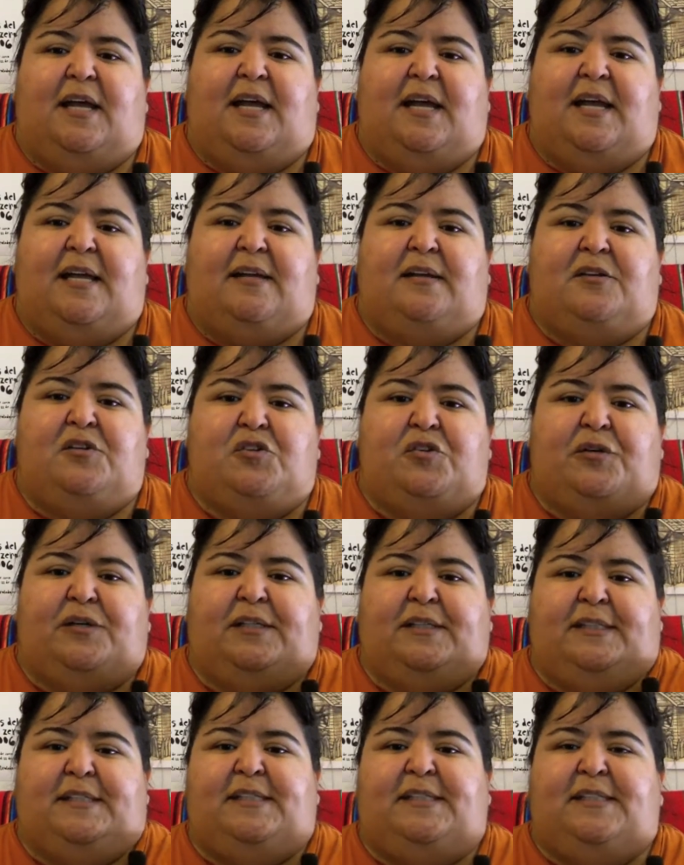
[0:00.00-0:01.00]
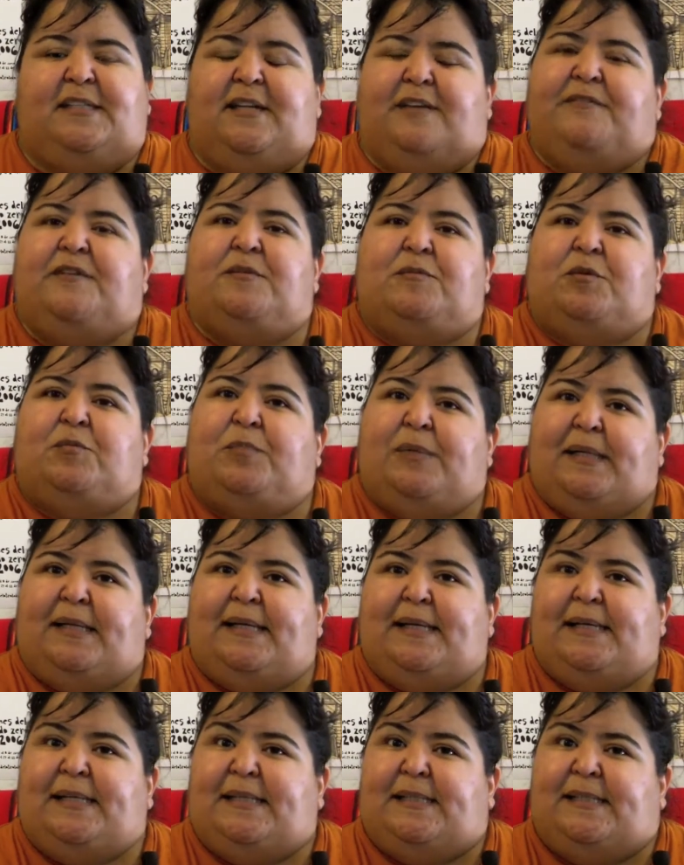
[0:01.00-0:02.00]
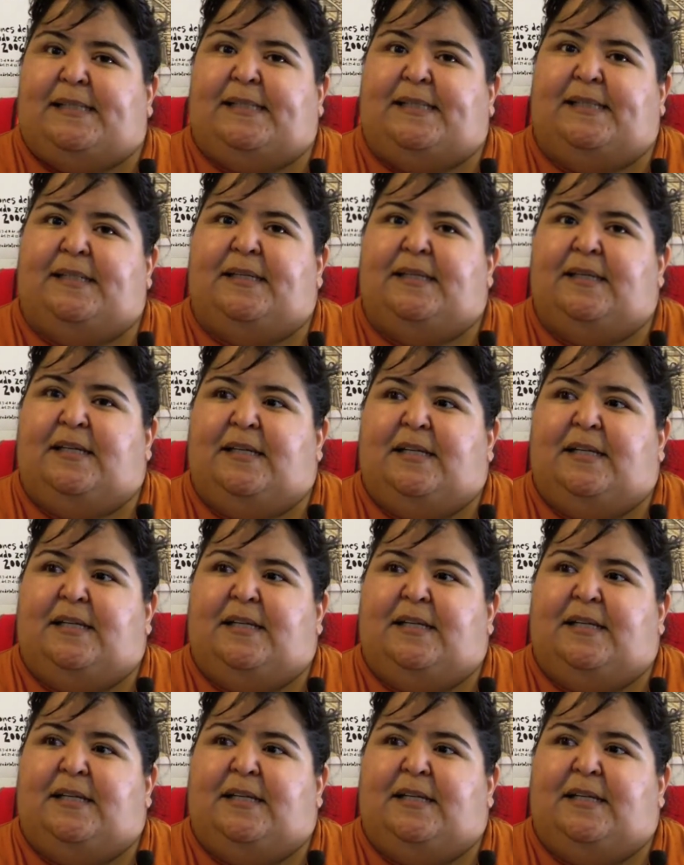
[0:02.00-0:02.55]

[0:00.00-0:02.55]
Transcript: And to at least give them a place.